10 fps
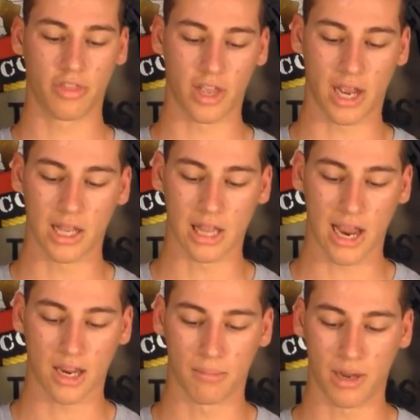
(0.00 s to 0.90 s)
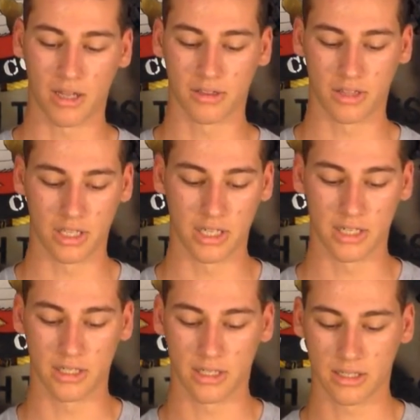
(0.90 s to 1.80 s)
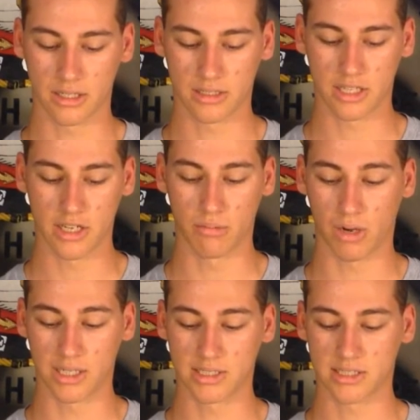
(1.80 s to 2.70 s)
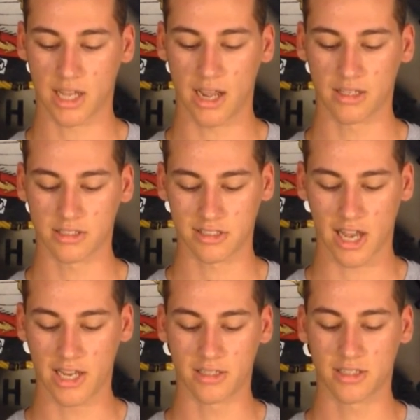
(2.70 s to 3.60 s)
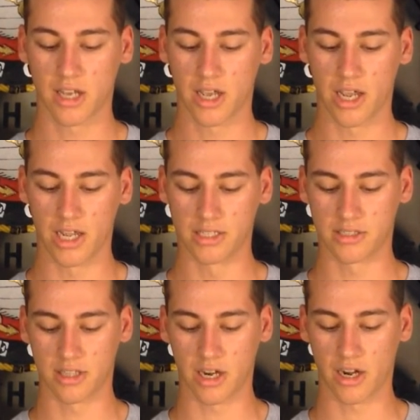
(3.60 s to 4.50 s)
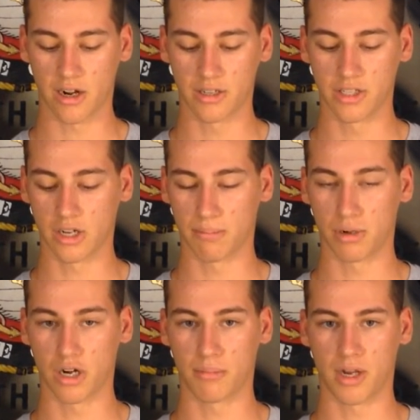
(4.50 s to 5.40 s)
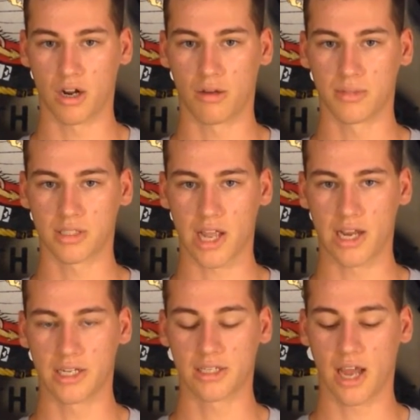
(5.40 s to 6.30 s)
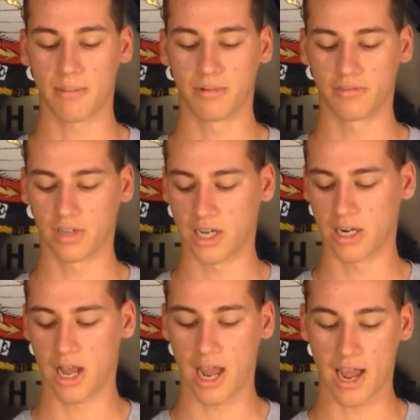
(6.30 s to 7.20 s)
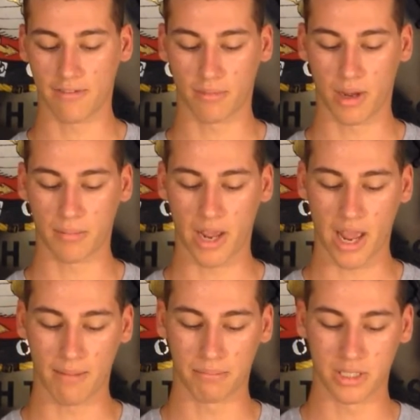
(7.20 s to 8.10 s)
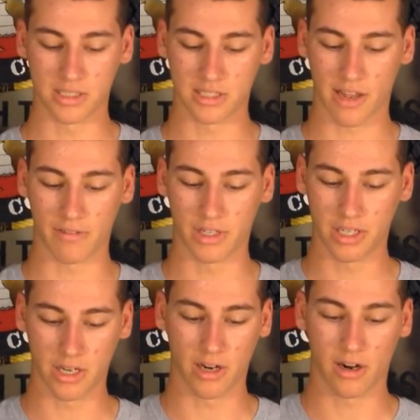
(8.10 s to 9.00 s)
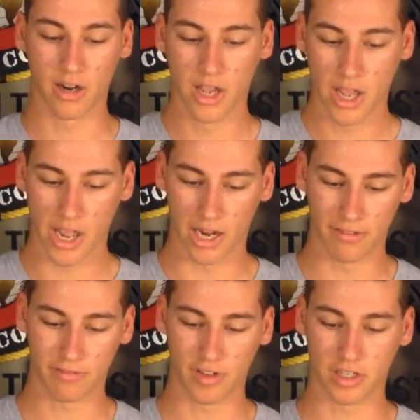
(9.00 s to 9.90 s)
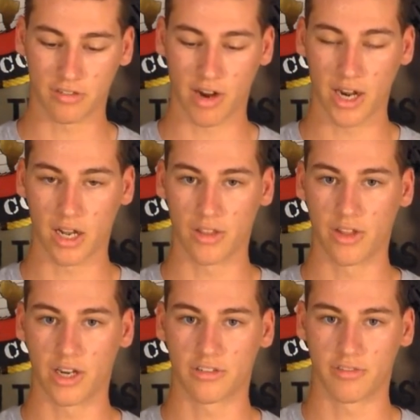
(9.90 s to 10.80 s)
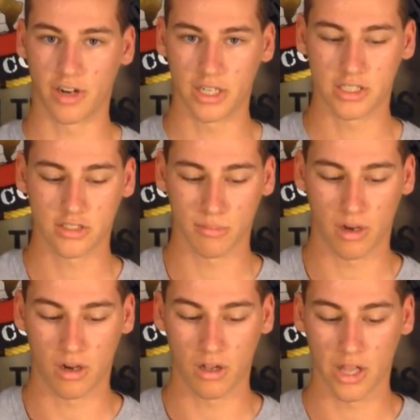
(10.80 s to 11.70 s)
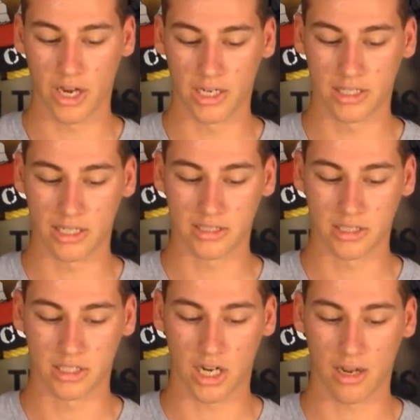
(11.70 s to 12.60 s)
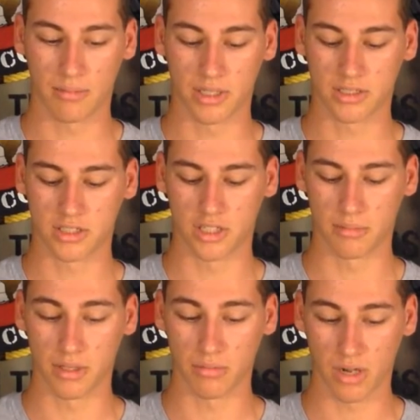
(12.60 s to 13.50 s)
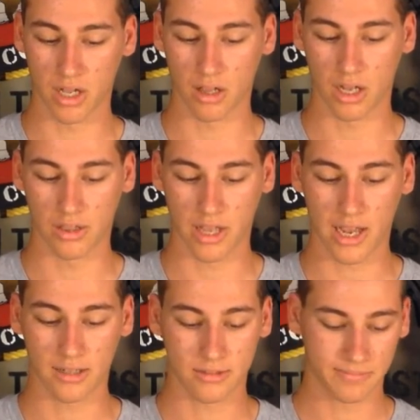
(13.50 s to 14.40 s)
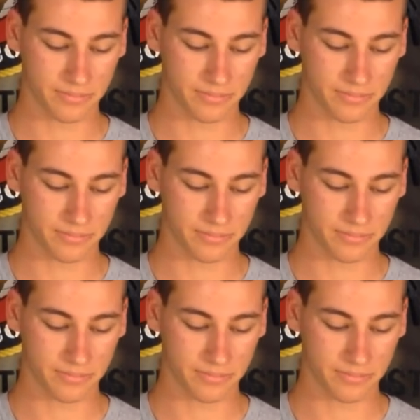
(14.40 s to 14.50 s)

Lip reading: thing I like about the T1 style sights is you could put them on almost any type of gun. I have them on my MP7 here, and it fits right on there. It's very small and it does the job extremely well on that.